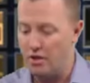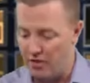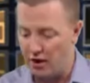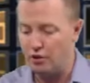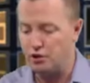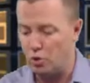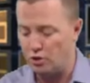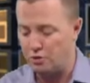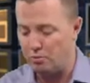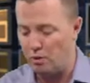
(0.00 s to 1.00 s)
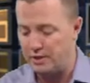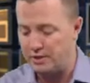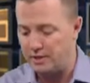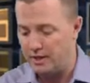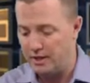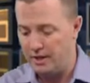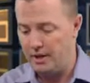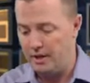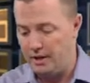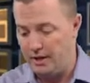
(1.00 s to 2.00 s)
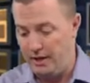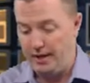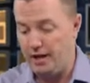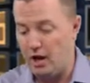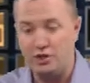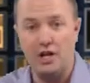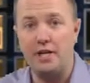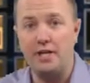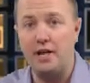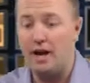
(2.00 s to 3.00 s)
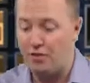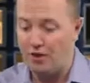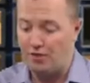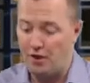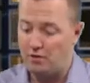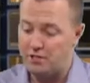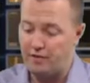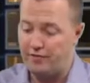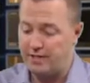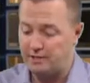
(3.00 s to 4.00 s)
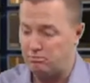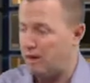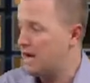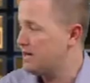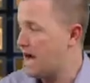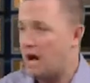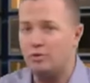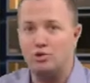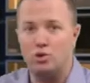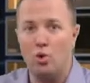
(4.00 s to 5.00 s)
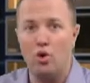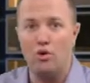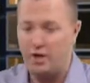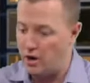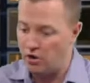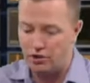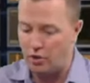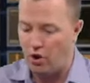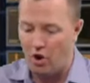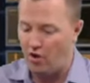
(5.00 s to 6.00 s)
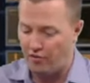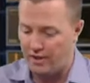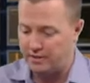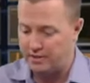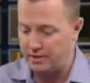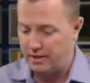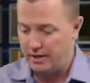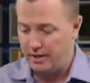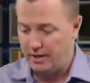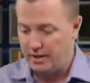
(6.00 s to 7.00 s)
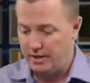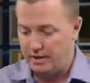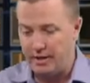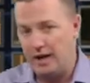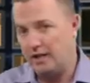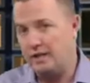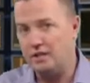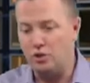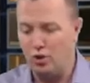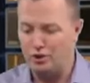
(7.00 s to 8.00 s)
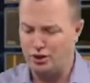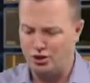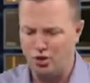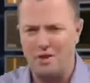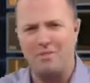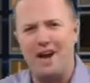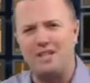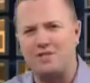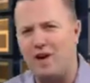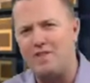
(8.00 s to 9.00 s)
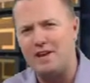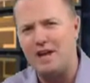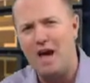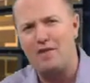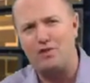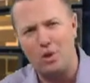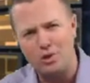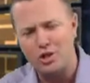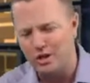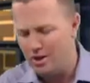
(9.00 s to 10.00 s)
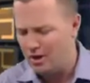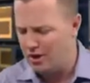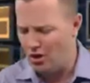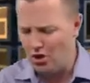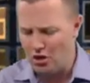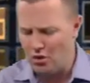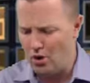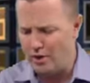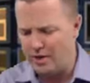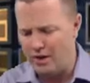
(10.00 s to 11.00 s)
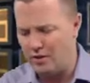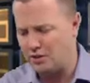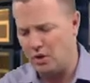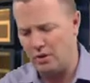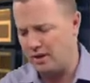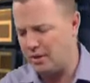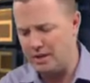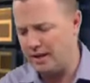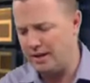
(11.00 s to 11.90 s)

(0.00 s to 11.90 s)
They're going to score some points. And again, I'll say it again, I think their defense might outscore the Arizona offense. Got to lean towards Detroit -5.5, don't you? On the road in Arizona. I mean,